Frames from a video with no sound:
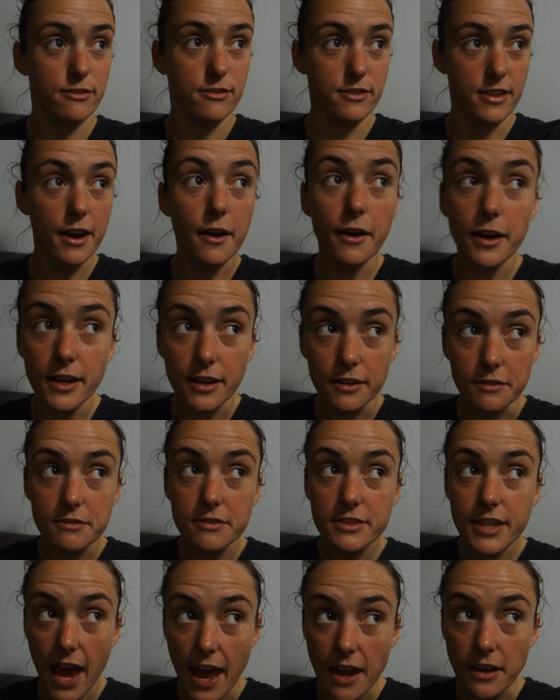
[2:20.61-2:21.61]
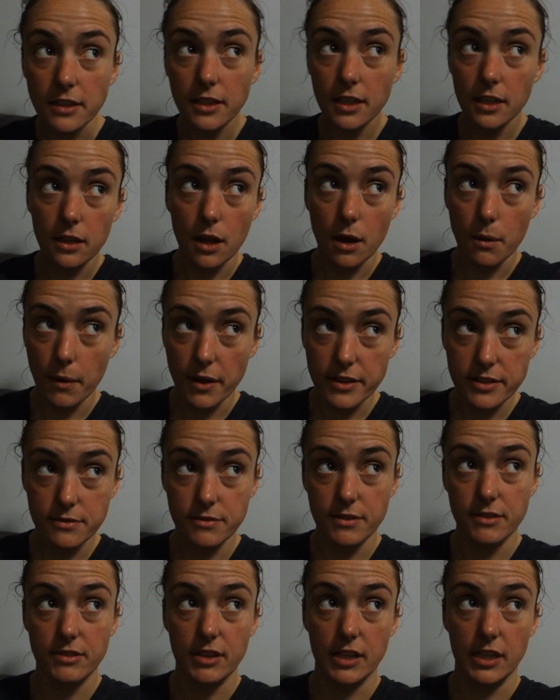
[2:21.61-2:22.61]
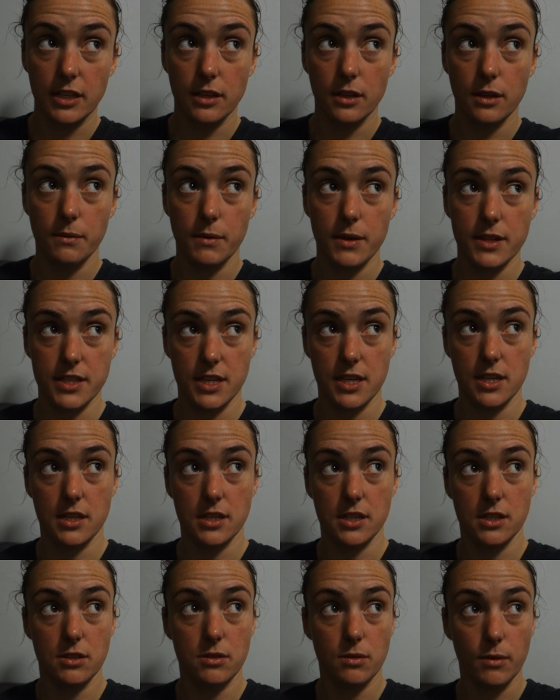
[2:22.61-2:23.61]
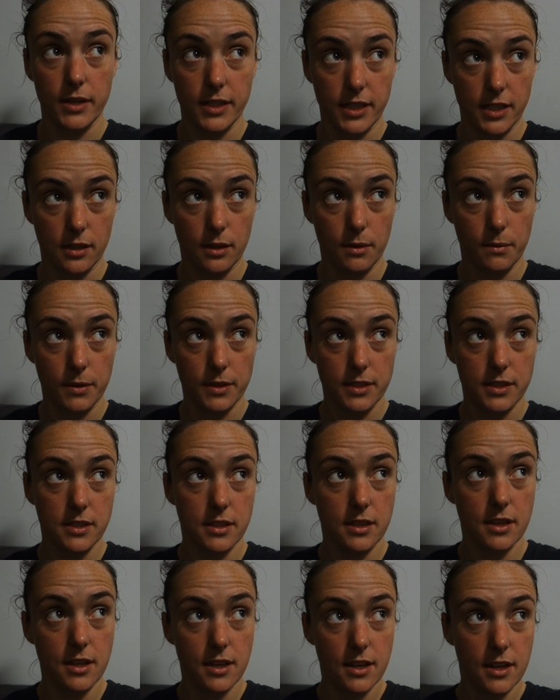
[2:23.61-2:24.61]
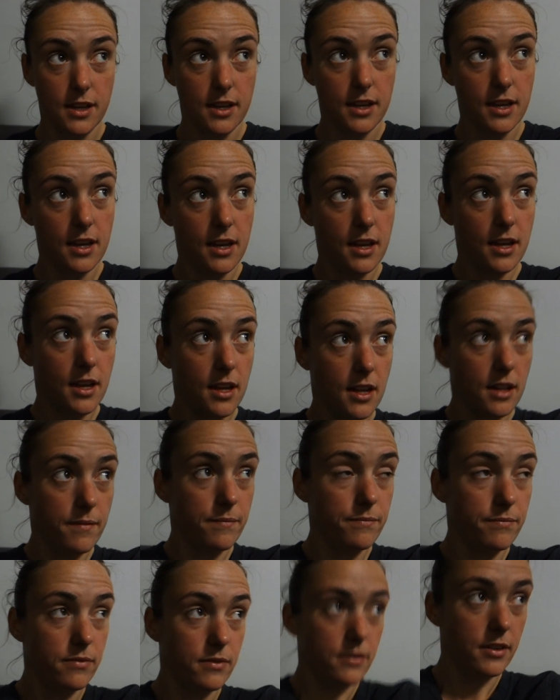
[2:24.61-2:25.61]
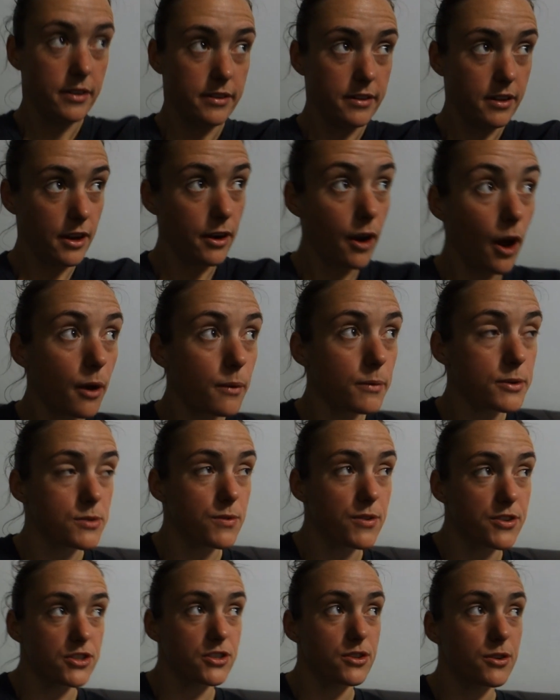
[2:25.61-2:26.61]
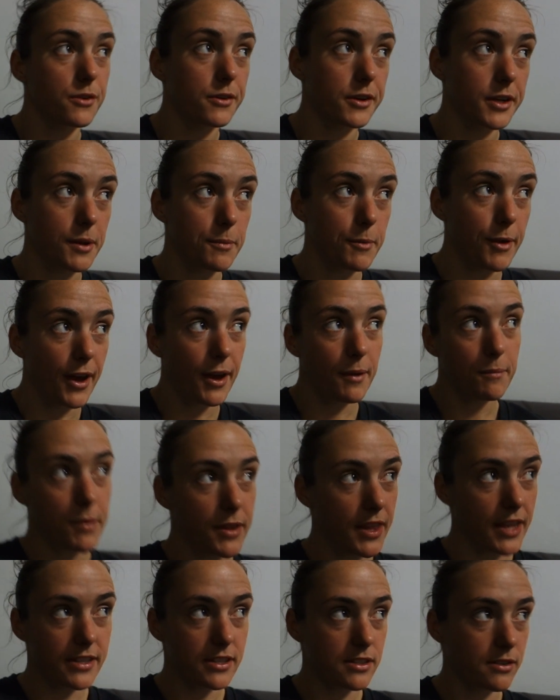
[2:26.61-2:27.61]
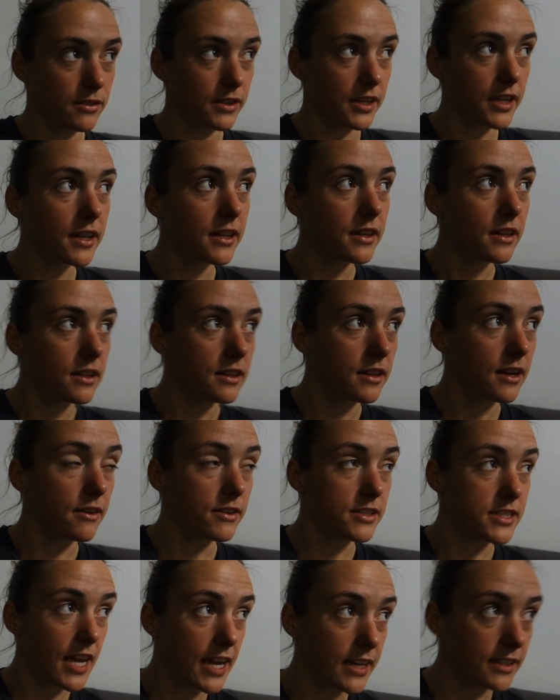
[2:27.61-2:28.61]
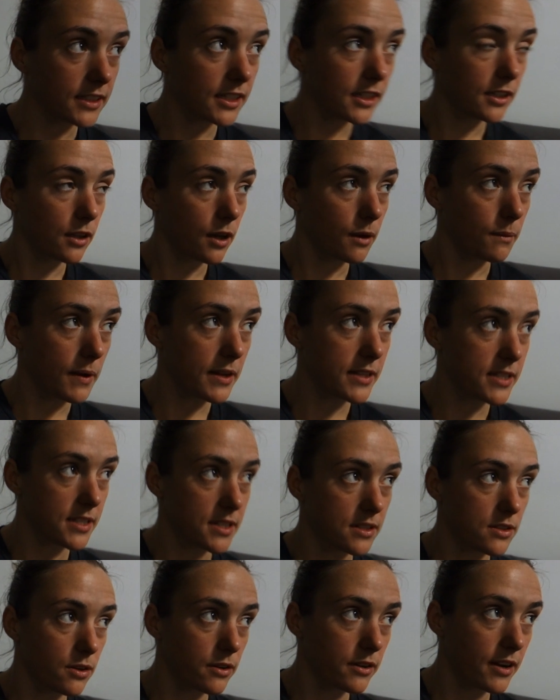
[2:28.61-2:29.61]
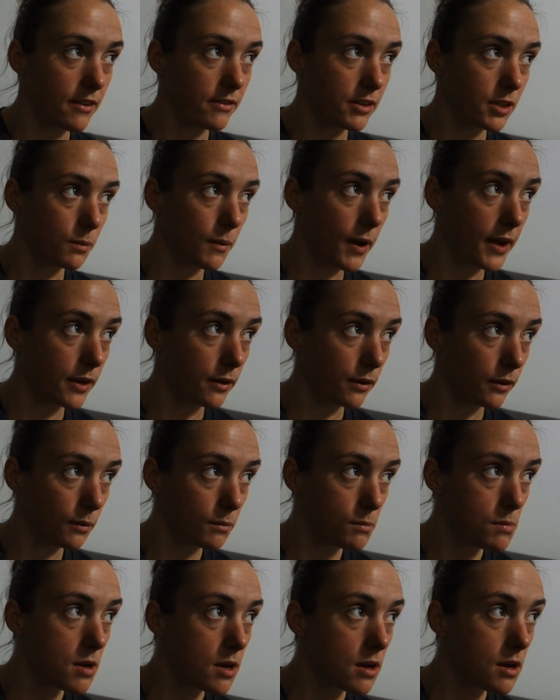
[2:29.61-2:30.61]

There are 10 kilo ones, 15 kilo ones, and 20 kilo ones. I know which ones you're talking about, but that's not it. There are 10 kilo ones that don't have any weight on them.